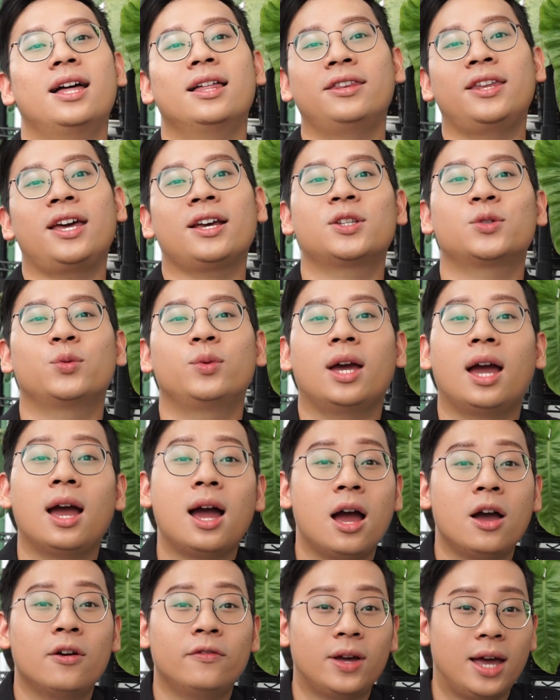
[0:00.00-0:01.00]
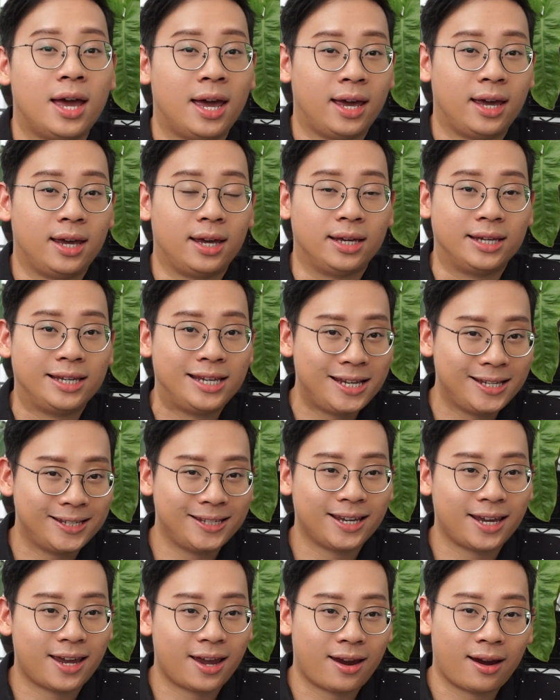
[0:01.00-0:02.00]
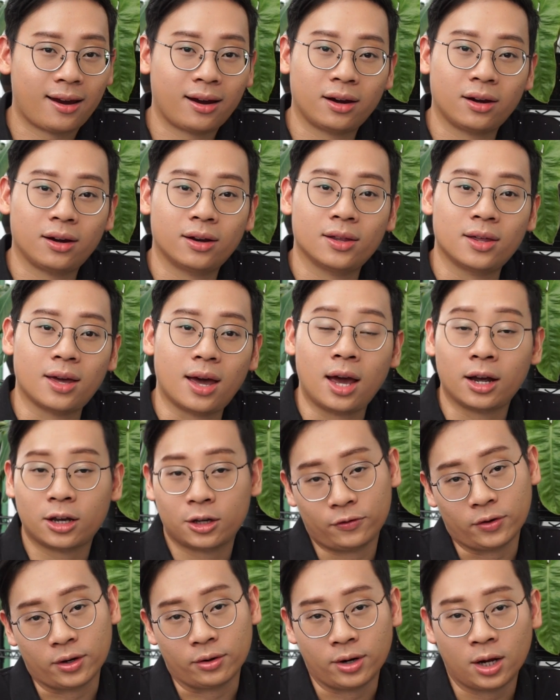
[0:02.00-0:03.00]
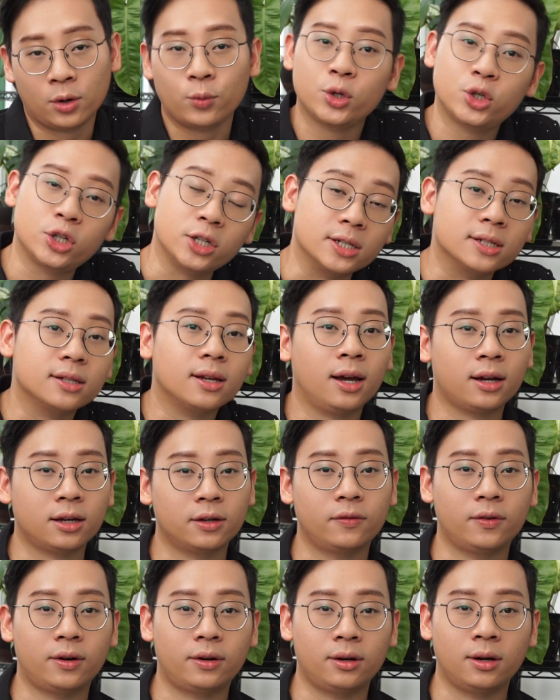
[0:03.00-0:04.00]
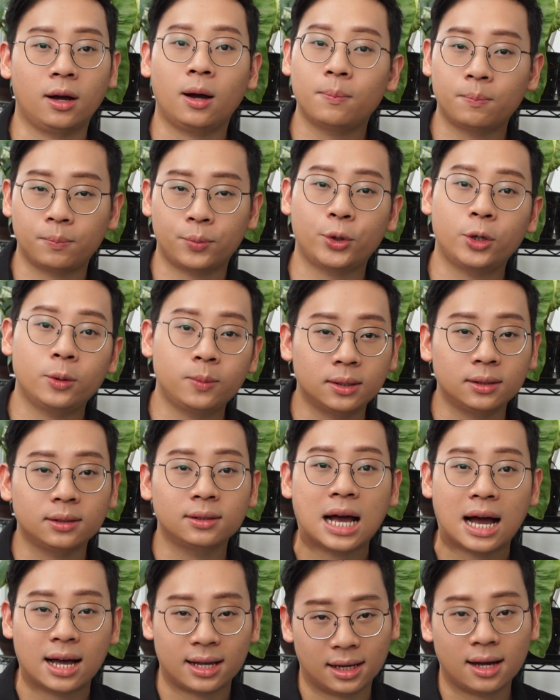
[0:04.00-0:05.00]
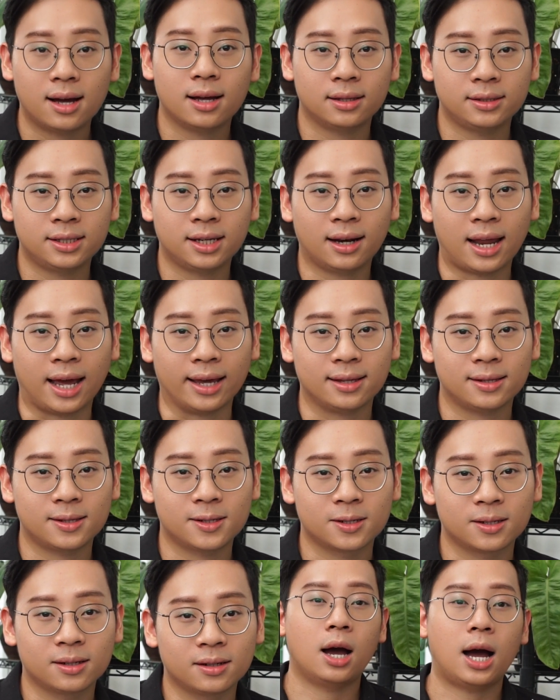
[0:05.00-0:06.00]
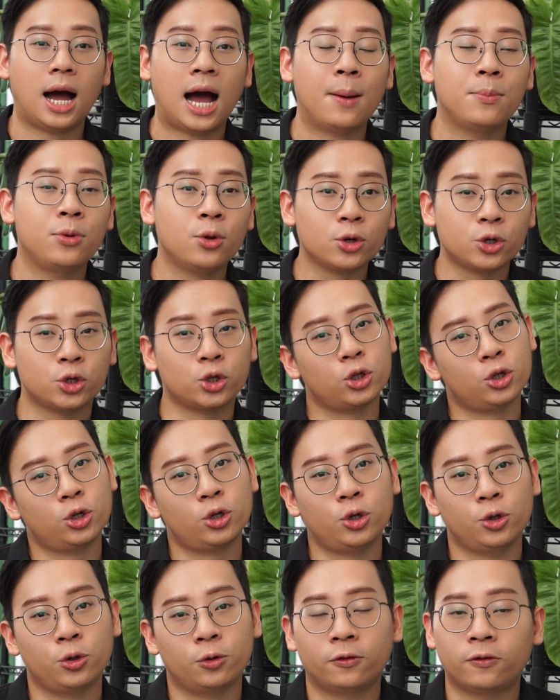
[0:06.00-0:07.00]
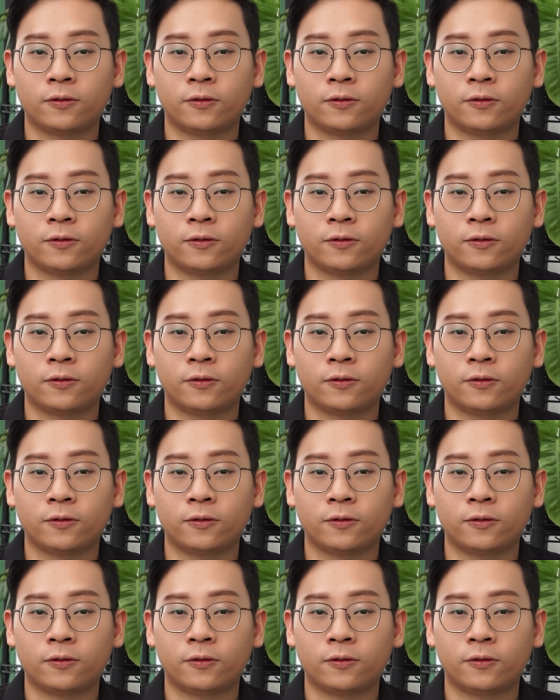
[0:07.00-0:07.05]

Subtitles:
Next we have a easy care Echeveria, which is Echeveria Purple Delight. I'm not sure you